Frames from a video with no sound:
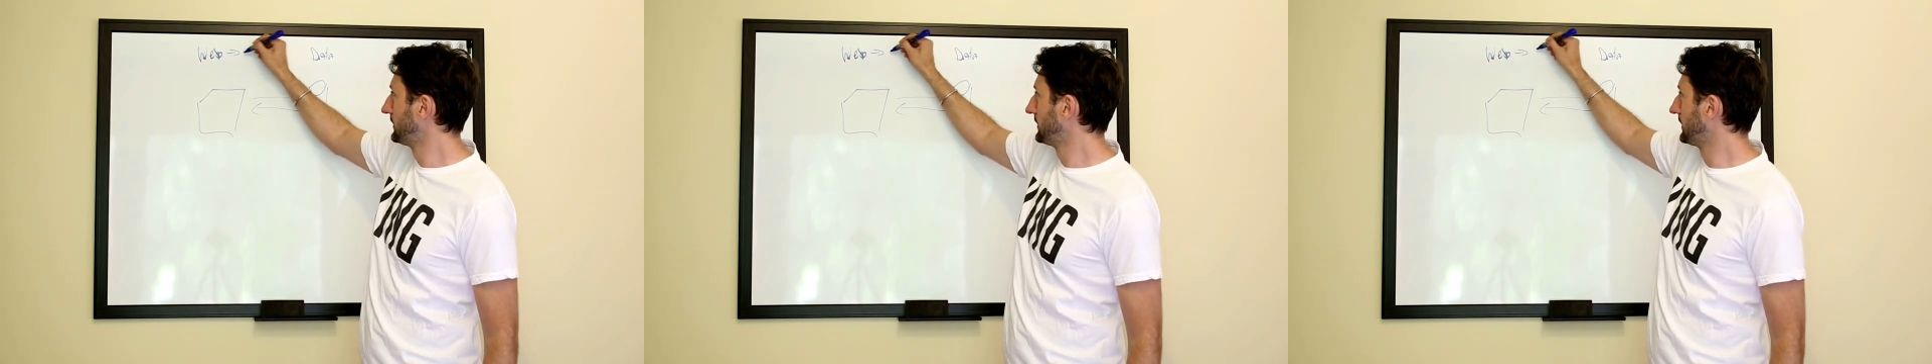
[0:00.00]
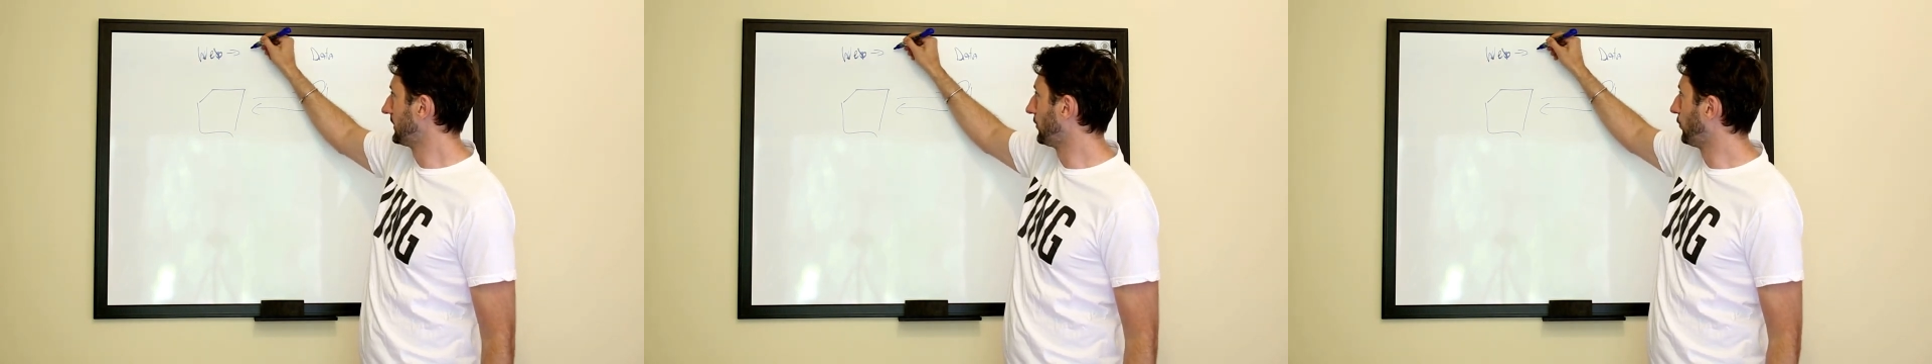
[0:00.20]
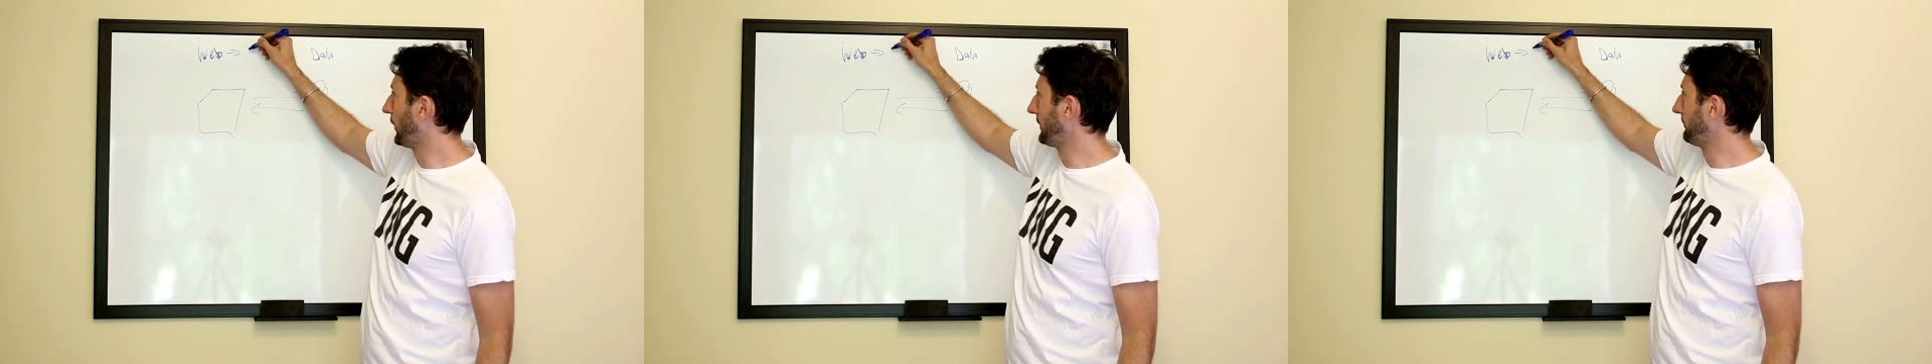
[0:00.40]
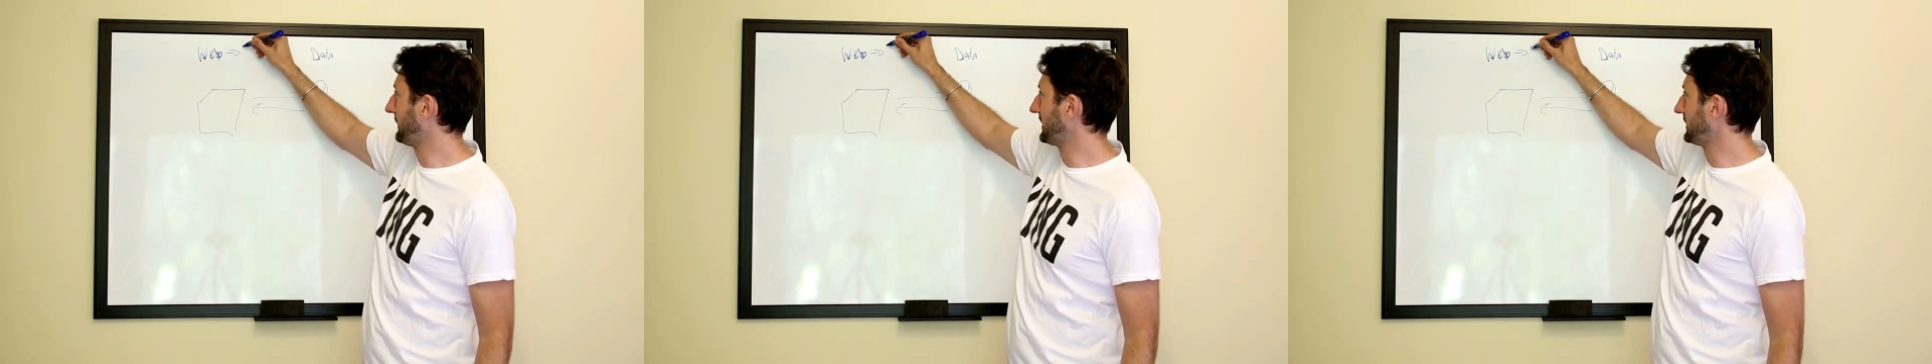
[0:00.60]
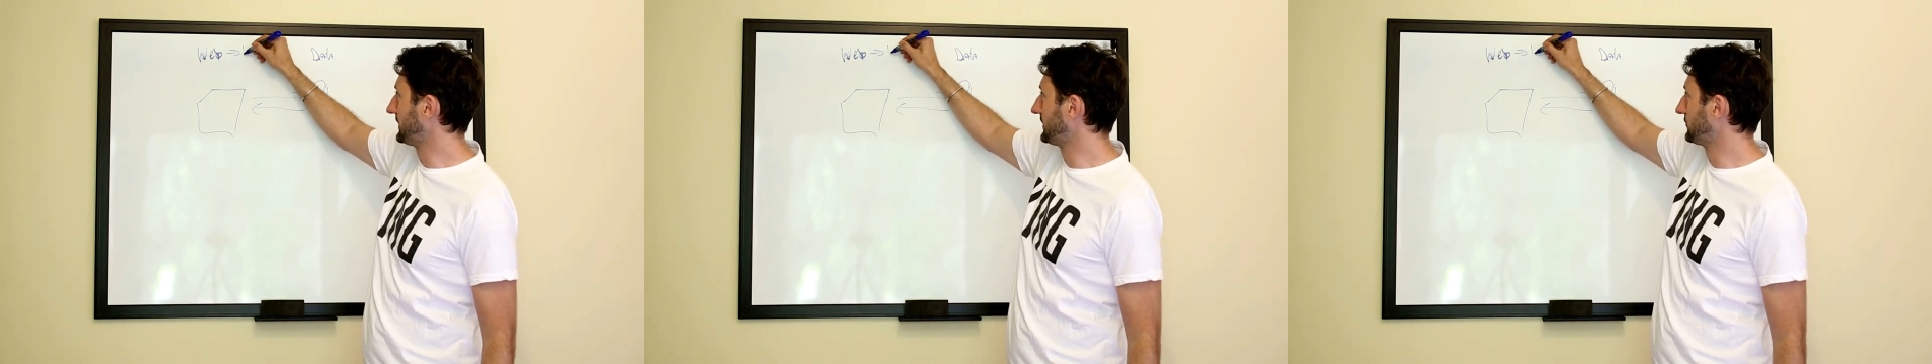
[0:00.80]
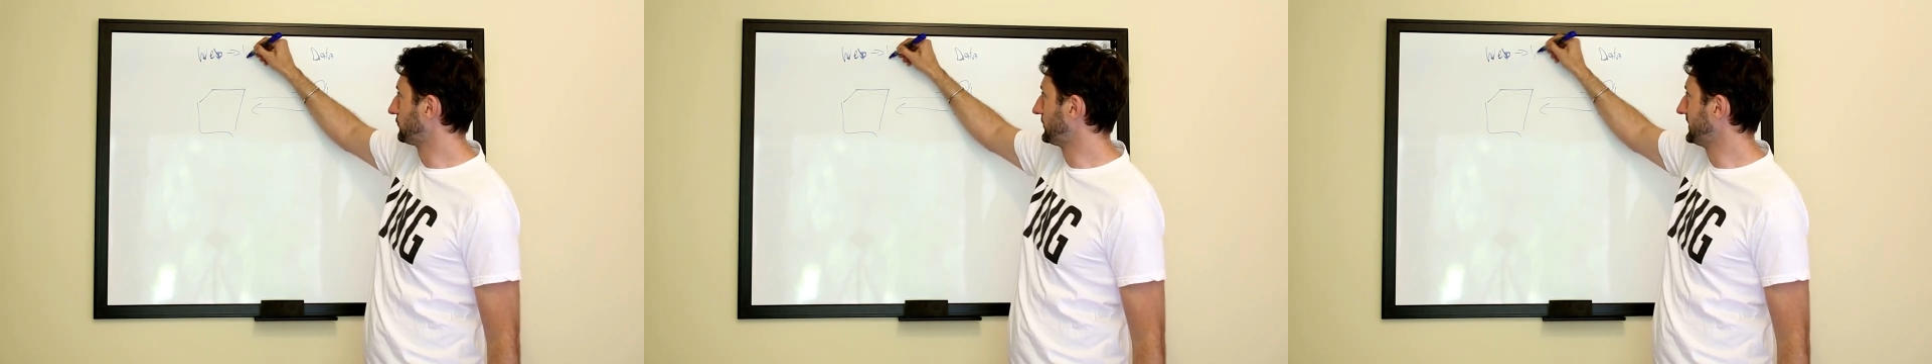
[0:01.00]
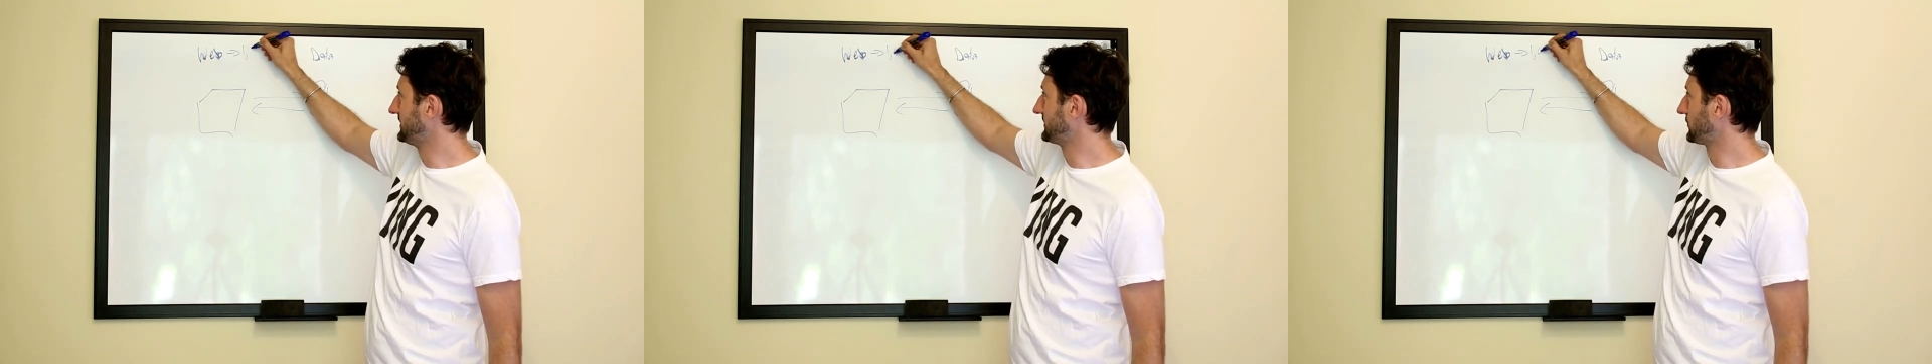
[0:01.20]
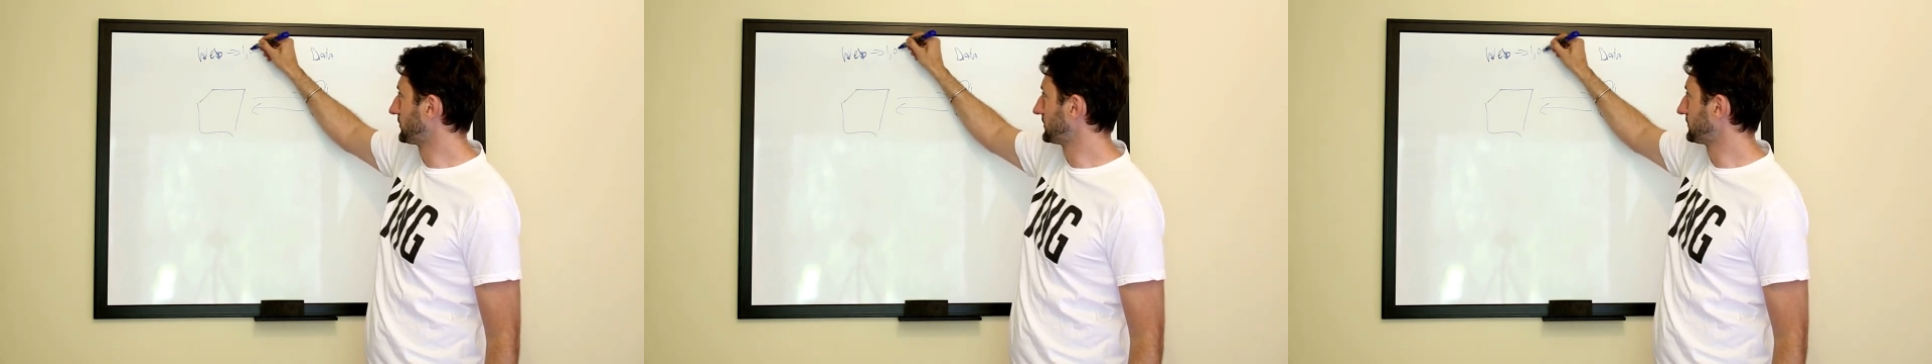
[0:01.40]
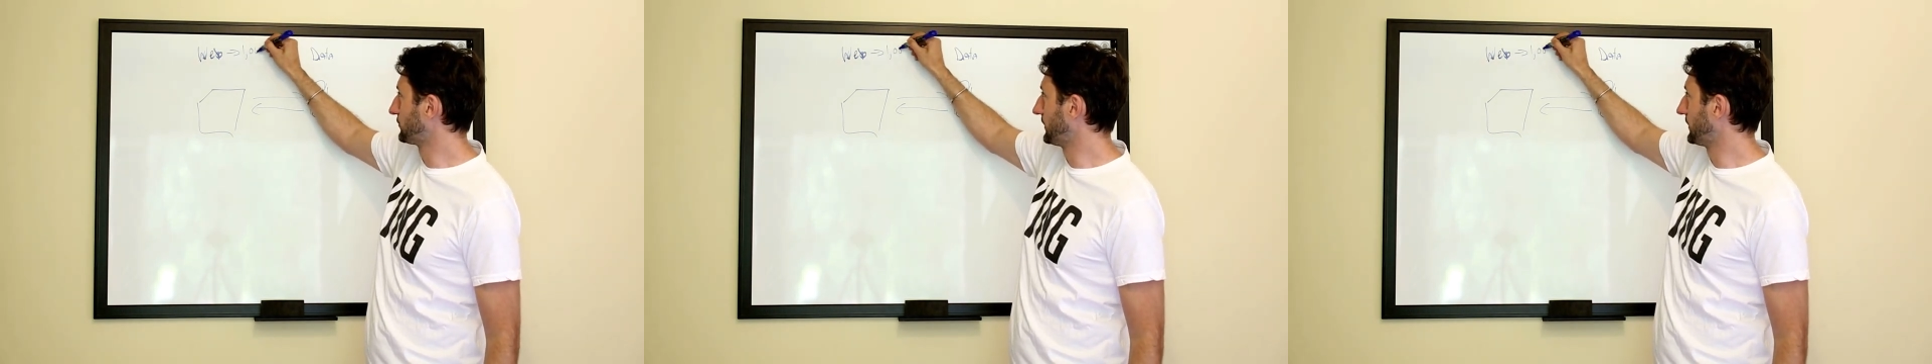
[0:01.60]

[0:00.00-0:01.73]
you know one million resort,